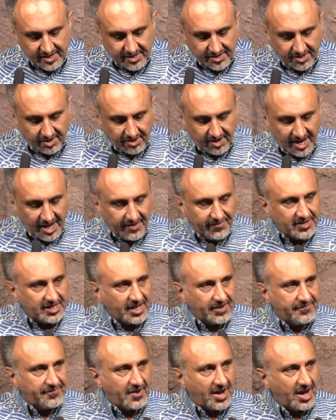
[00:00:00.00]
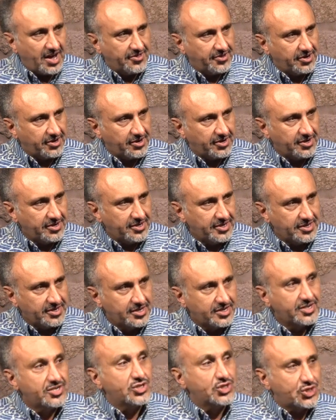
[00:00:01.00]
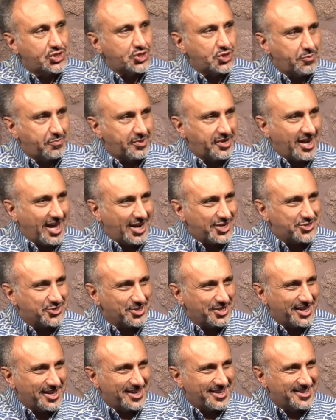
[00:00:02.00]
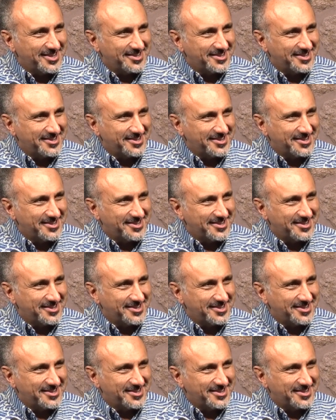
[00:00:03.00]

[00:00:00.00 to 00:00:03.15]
their Heavenly Father supernaturally.